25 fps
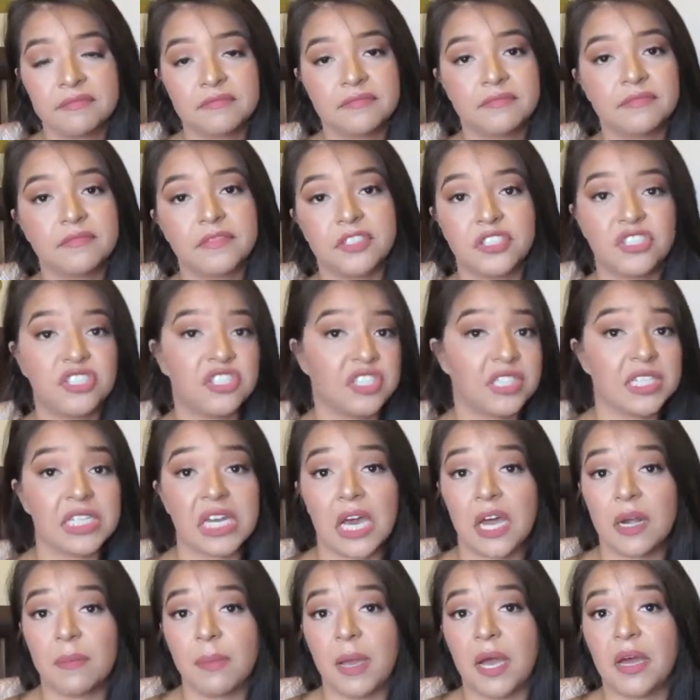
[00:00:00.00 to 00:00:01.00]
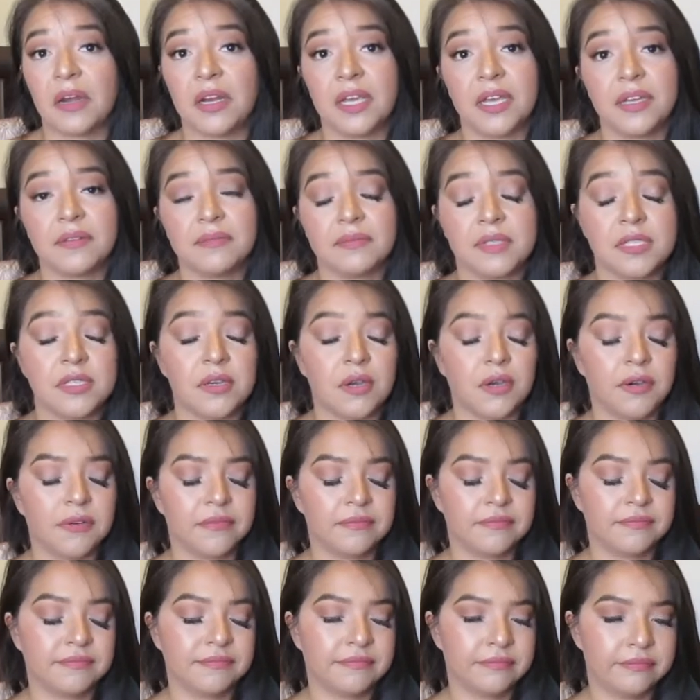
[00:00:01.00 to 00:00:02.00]
was just not about it,
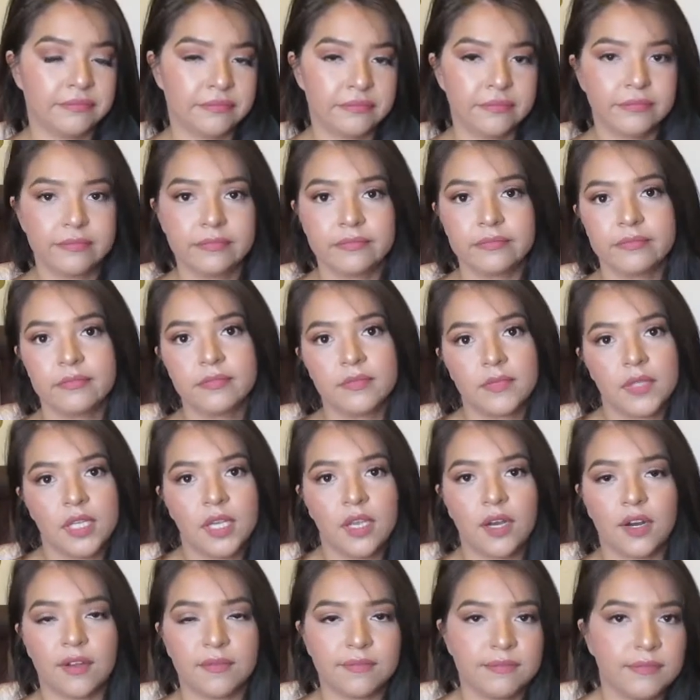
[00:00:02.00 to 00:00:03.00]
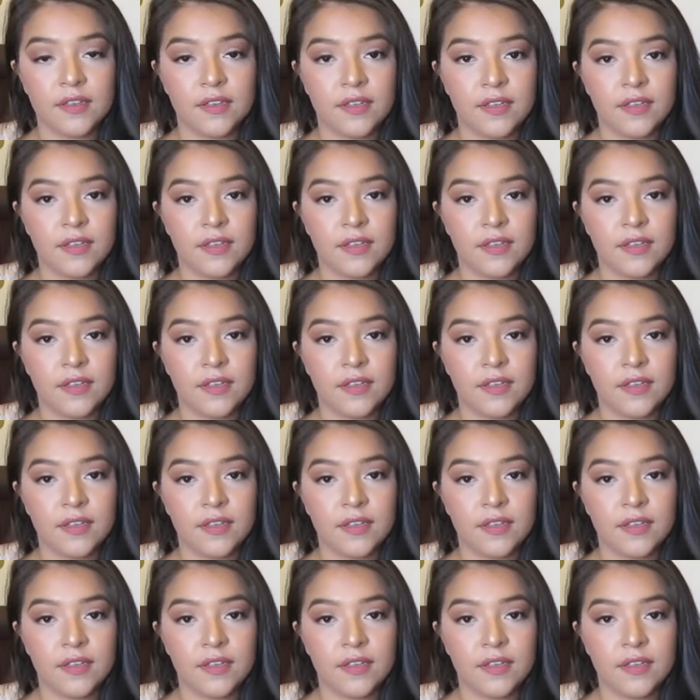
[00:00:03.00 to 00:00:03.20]
so you know.